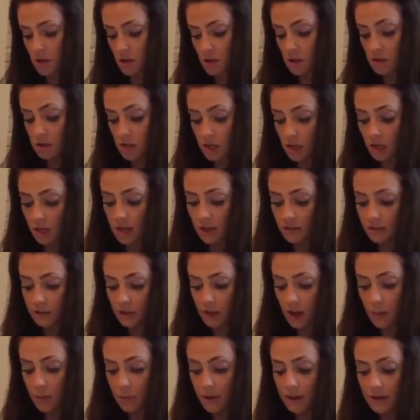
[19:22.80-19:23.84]
Who? They're going to have to go
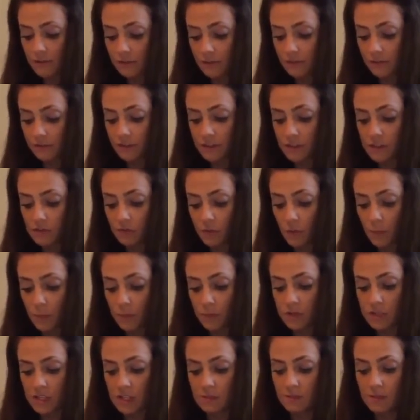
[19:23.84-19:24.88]
and play for a French football
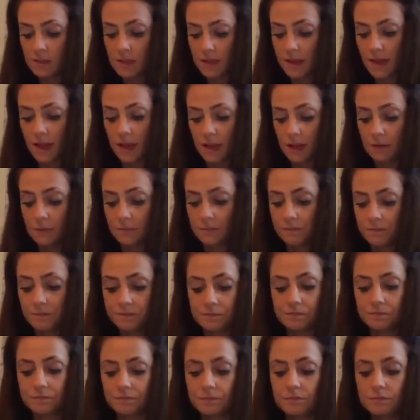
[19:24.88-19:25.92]
team, aren't they?
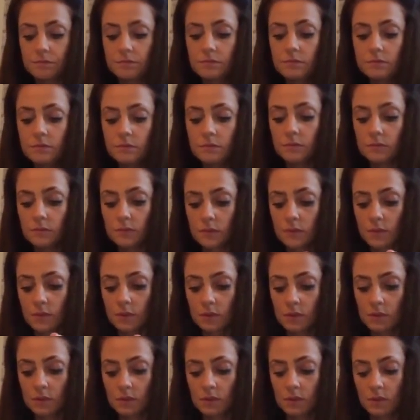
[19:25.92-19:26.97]
What, so you just think they're going to
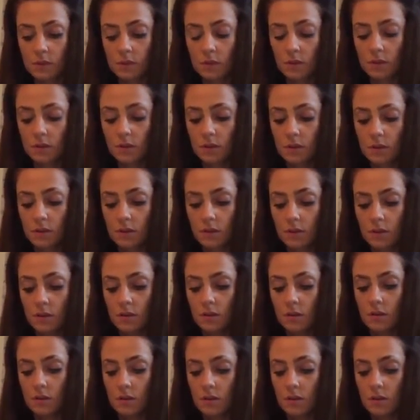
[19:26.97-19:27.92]
be locked out of their house?